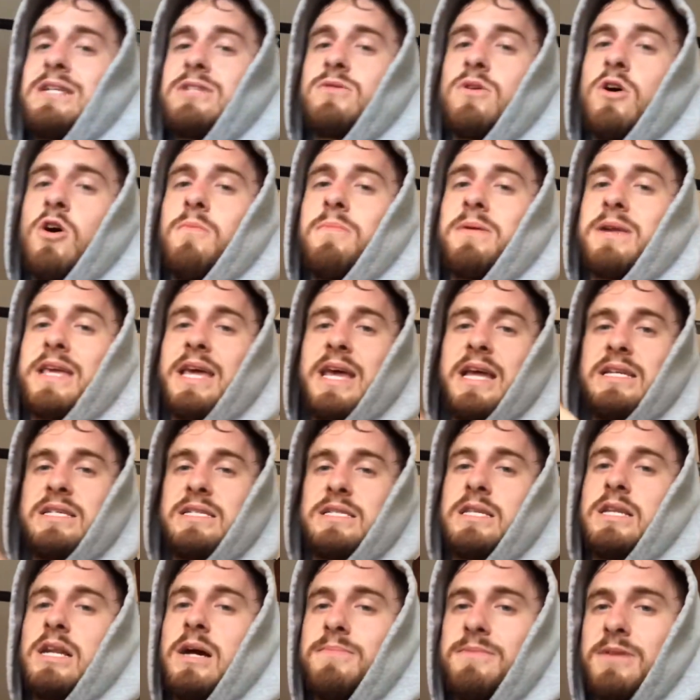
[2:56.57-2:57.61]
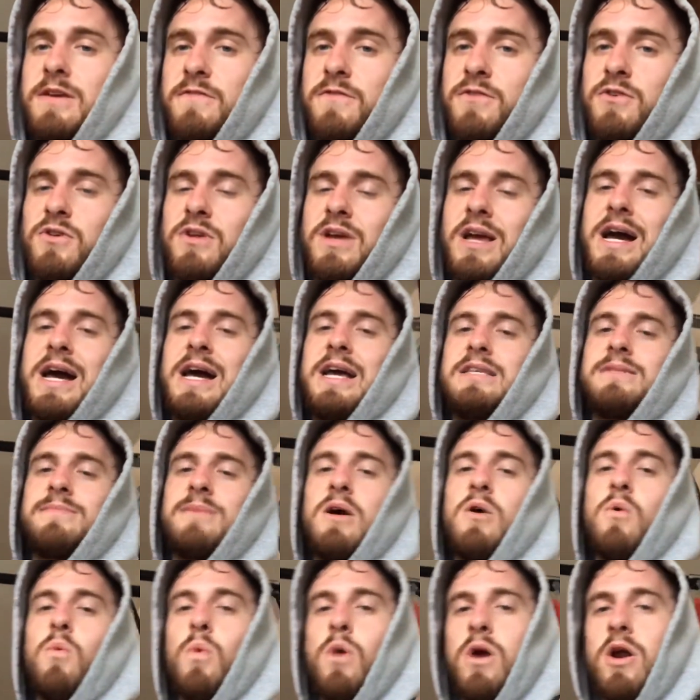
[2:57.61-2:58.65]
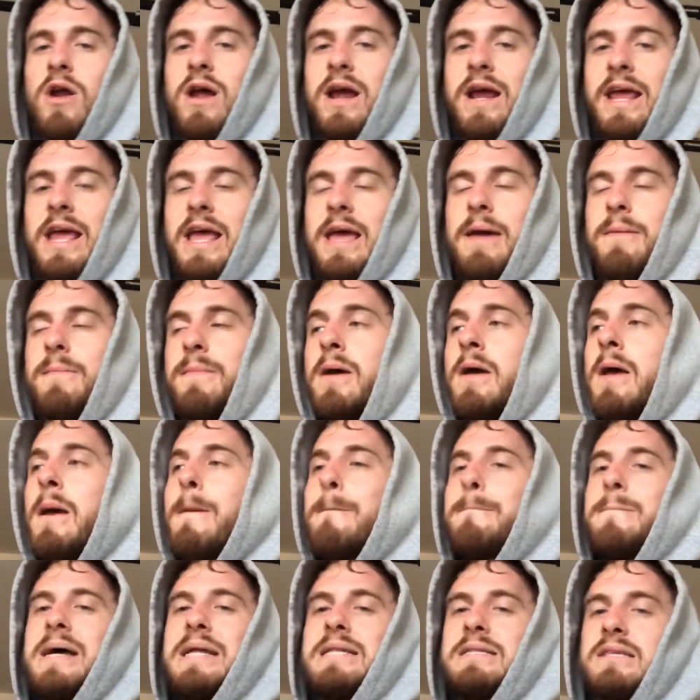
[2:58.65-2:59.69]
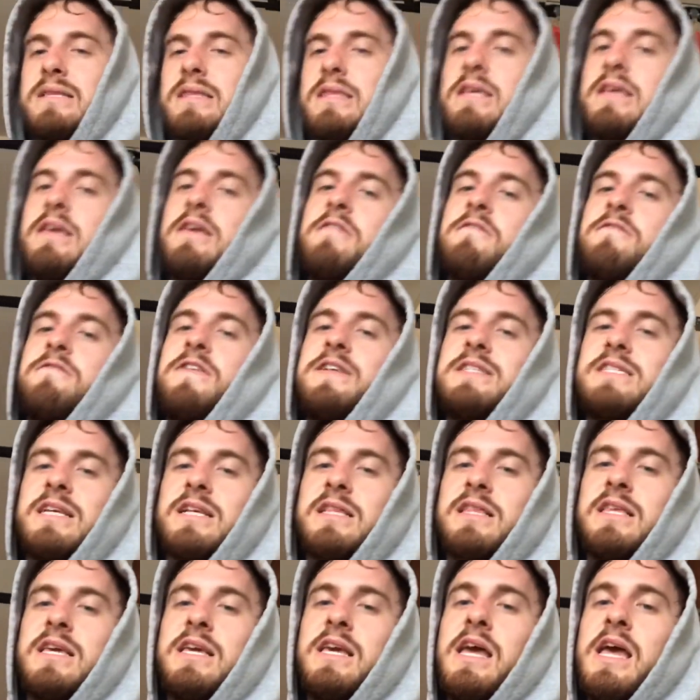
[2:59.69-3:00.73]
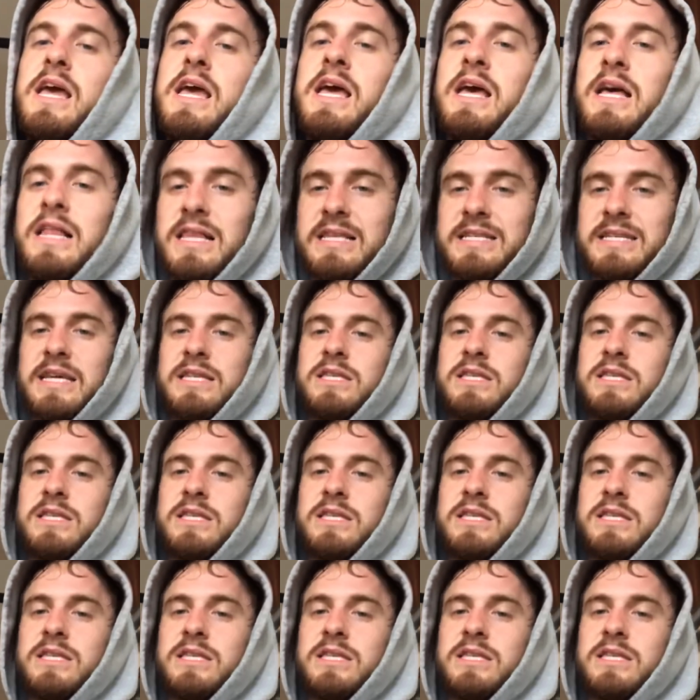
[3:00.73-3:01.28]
intro, but again, just an update for you guys about where I am mentally, physically. Let's